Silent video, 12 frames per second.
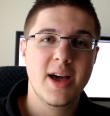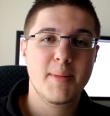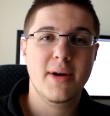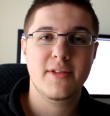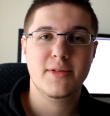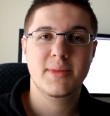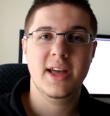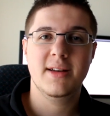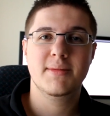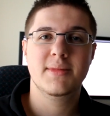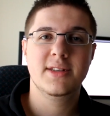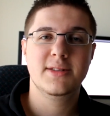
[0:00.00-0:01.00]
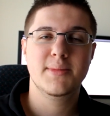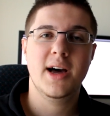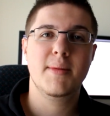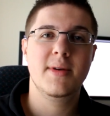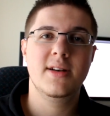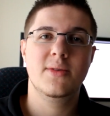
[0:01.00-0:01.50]
Apart from that, this is
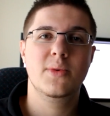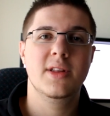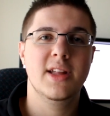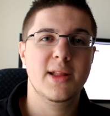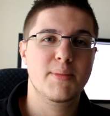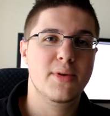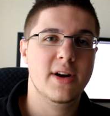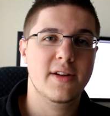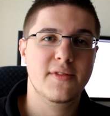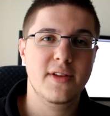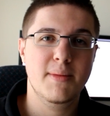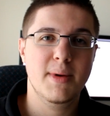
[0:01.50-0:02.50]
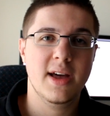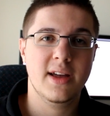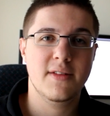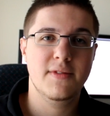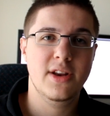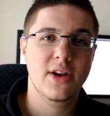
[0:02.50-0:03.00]
Mohammed with another product
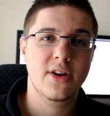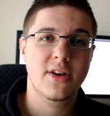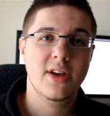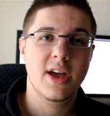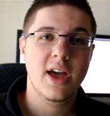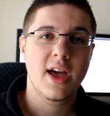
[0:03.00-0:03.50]
feedback video.